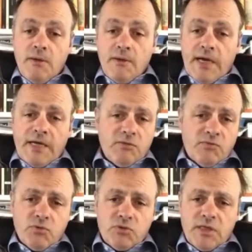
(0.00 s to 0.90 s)
And of
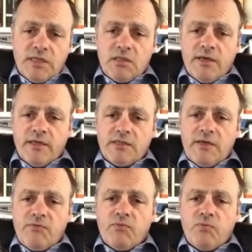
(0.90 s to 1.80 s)
course, things like
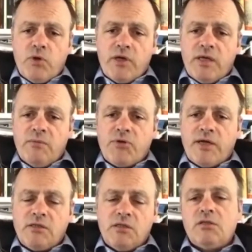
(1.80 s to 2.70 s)
safe working
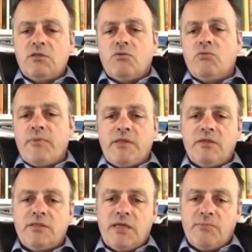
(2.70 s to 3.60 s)
practices or
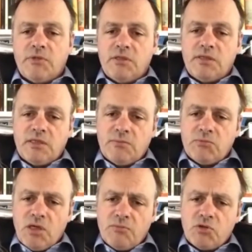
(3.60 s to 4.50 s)
method statements, as they're
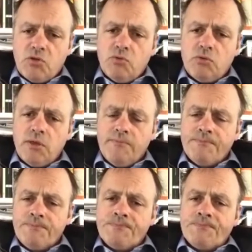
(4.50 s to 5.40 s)
sometimes called,
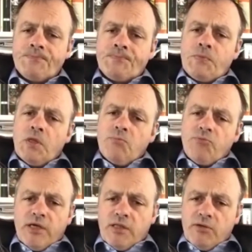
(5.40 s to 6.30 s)

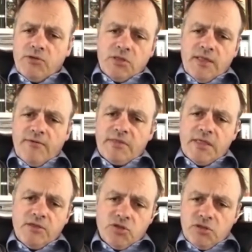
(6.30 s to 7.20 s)
bringing those to their
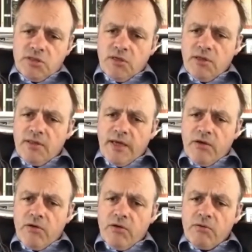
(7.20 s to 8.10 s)
attention so that they
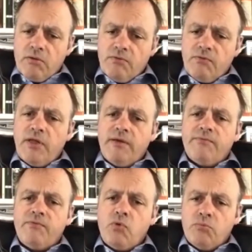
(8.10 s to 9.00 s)
are fully
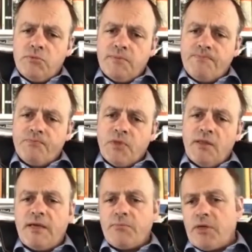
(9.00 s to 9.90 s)
informed.
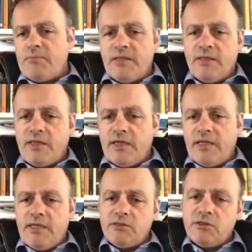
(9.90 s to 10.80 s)
And that might mean that they
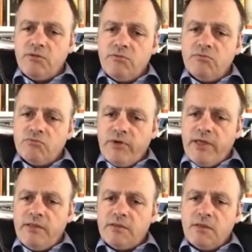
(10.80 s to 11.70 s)
need to
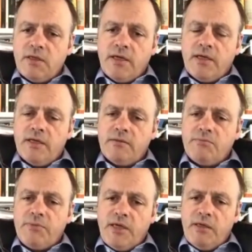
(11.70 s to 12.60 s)
read
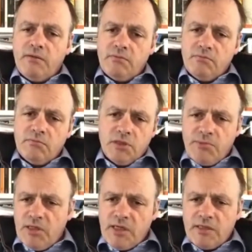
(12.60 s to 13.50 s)
and be
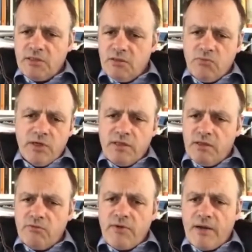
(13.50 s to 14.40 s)
communicated with
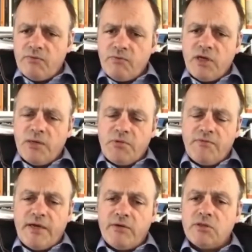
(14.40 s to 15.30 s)
and around for a couple
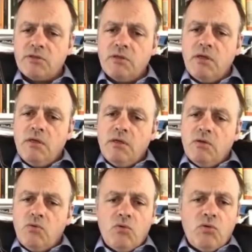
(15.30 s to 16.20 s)
of hours
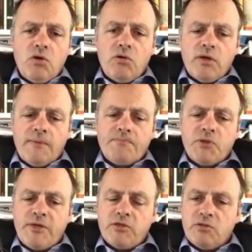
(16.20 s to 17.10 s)
or longer.
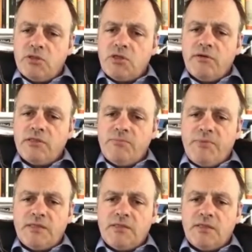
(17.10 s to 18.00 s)
Depends on the size of the
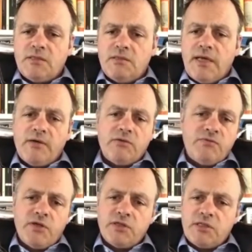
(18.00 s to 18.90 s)
business and how
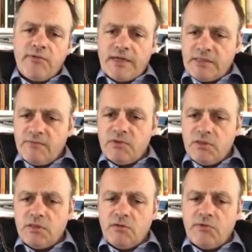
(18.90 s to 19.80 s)
diverse their
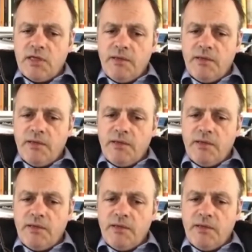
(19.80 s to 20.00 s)
activities are, really.